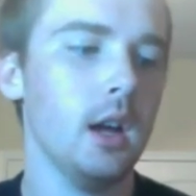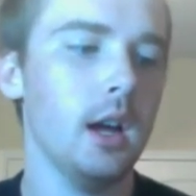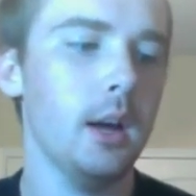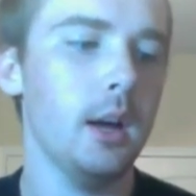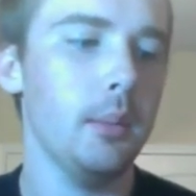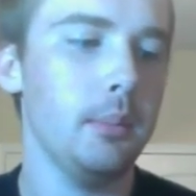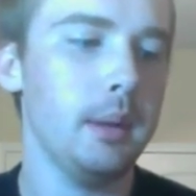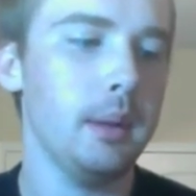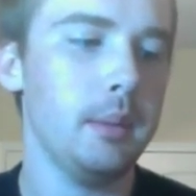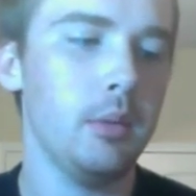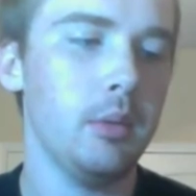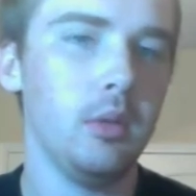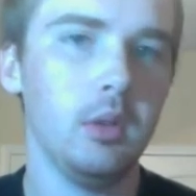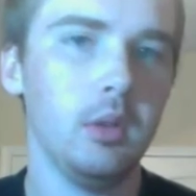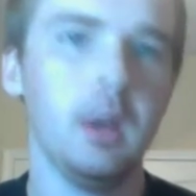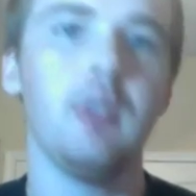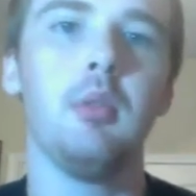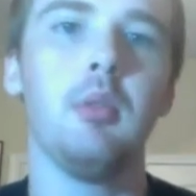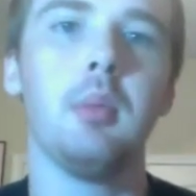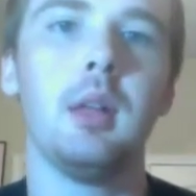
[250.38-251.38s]
People will
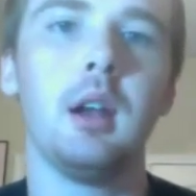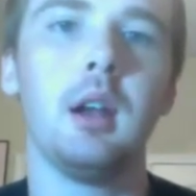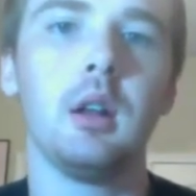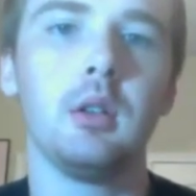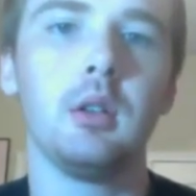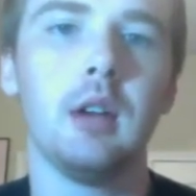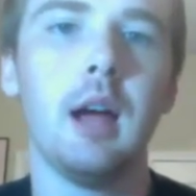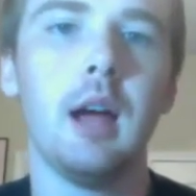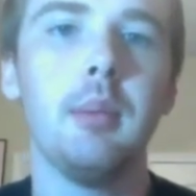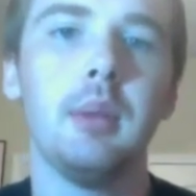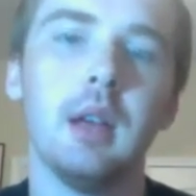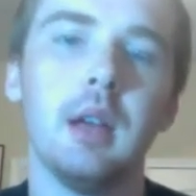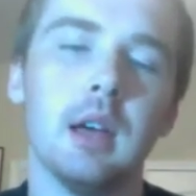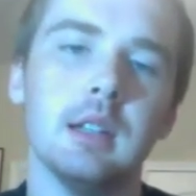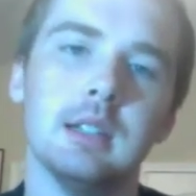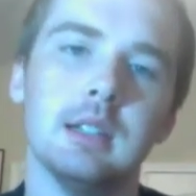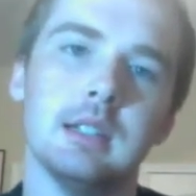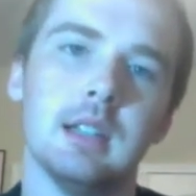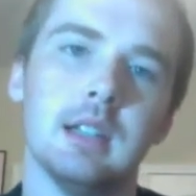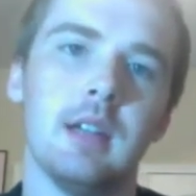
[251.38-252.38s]
give him a lot of crap because
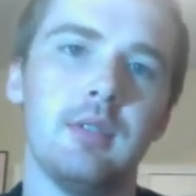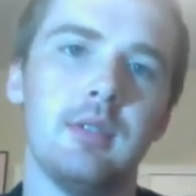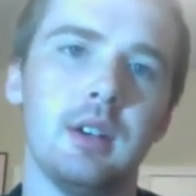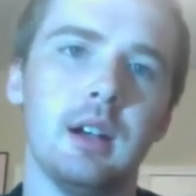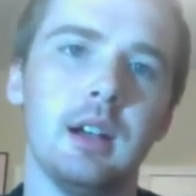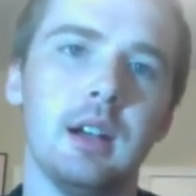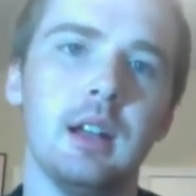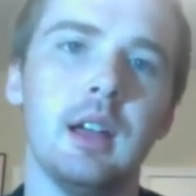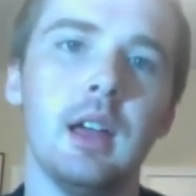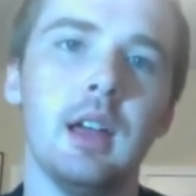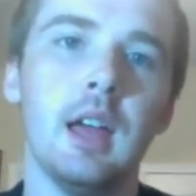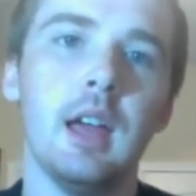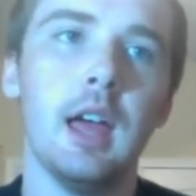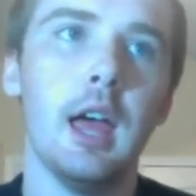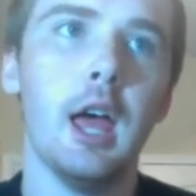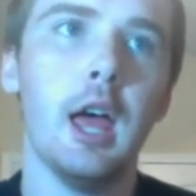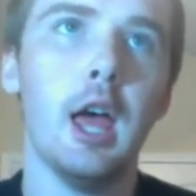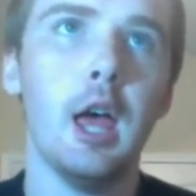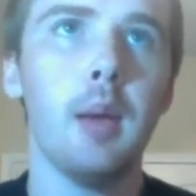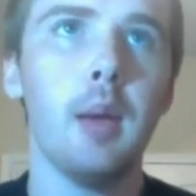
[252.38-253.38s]
he's not very
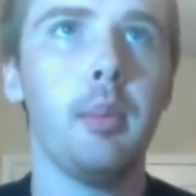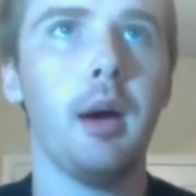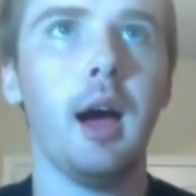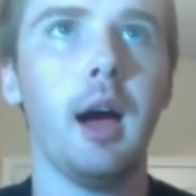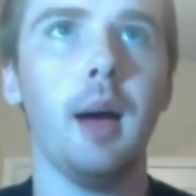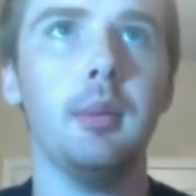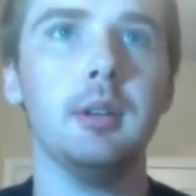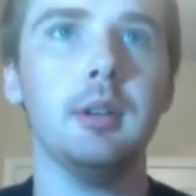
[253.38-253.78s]
hip-hop.